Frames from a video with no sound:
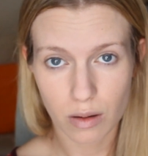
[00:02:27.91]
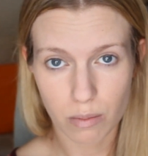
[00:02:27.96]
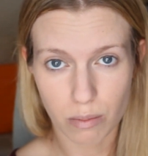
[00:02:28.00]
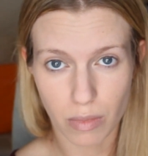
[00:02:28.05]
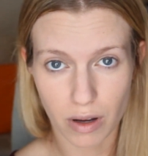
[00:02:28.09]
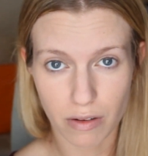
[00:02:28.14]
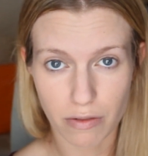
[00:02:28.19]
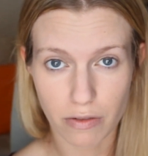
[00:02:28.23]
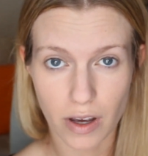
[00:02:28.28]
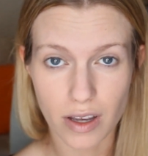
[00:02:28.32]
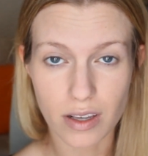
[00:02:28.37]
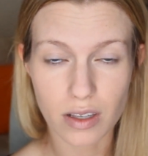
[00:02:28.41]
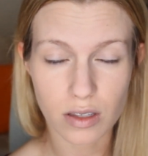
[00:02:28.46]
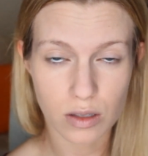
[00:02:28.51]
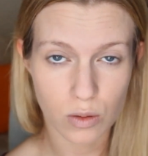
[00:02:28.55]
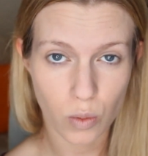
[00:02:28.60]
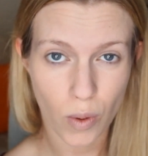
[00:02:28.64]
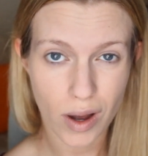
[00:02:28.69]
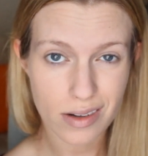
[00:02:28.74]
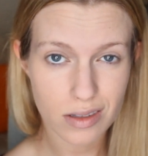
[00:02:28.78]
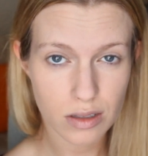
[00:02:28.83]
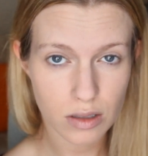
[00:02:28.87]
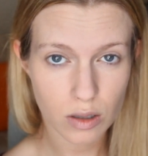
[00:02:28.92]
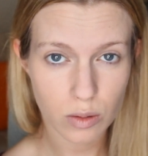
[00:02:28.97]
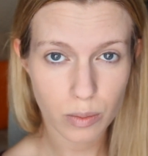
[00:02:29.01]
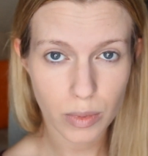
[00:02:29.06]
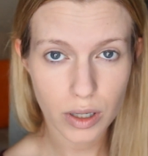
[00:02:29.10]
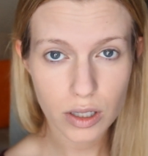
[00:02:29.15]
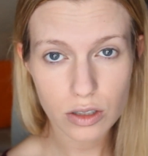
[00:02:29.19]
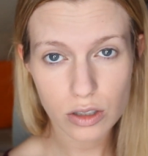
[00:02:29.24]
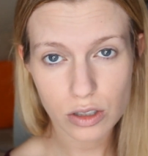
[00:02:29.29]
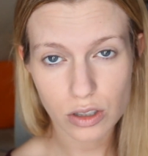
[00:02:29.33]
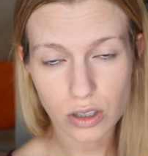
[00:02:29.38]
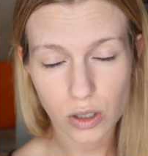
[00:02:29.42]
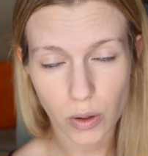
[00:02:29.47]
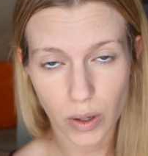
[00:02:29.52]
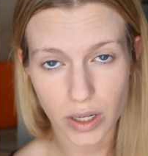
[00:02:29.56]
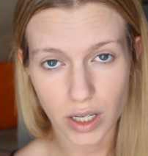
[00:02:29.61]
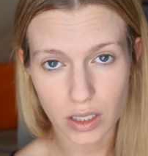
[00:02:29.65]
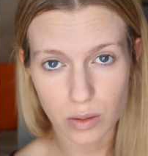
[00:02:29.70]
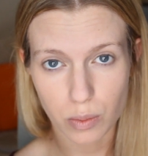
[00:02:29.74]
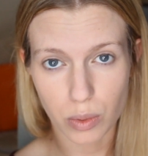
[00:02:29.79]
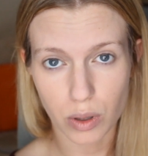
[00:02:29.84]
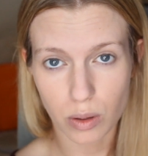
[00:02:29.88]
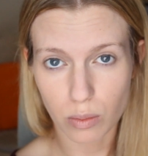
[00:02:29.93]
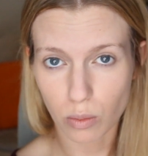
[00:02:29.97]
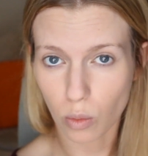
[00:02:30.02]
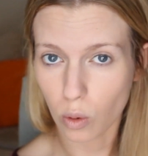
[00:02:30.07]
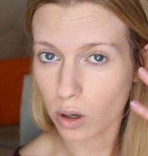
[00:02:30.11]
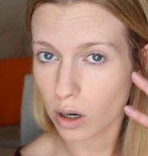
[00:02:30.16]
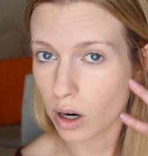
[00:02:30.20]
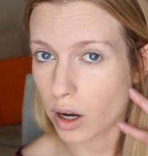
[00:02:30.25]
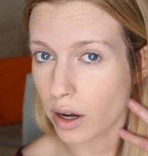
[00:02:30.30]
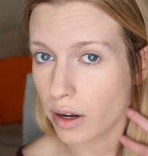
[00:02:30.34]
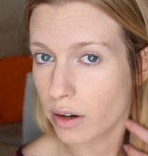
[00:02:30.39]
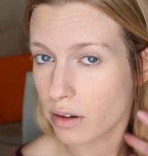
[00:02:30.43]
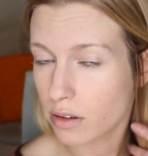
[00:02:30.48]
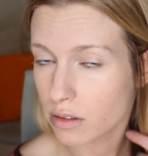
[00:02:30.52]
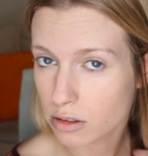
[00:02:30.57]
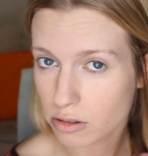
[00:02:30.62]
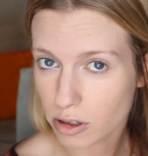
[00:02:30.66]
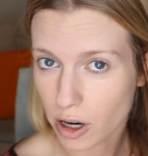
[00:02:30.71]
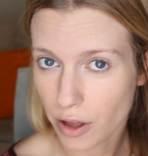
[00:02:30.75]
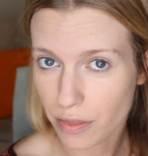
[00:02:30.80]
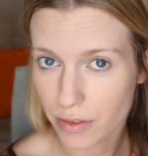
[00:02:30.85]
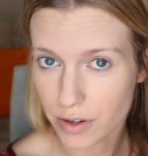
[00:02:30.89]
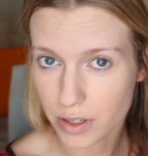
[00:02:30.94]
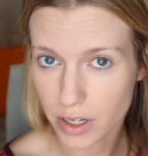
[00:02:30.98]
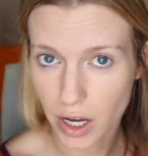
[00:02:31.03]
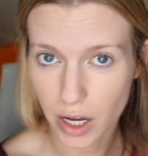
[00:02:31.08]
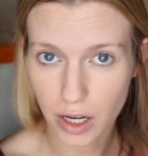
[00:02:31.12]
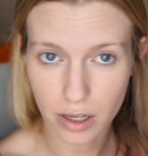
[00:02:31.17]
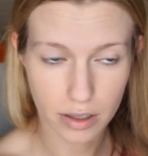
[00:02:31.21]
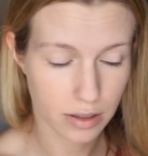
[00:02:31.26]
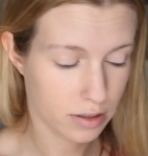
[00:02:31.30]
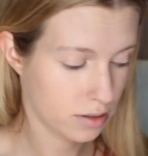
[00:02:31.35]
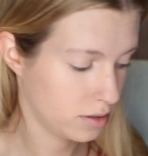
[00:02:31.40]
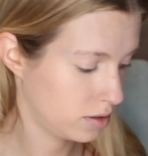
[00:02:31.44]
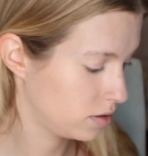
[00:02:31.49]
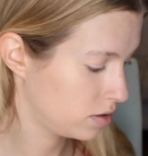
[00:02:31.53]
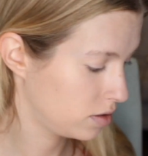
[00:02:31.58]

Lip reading: my face sweats so much, so I need to put more on throughout the day.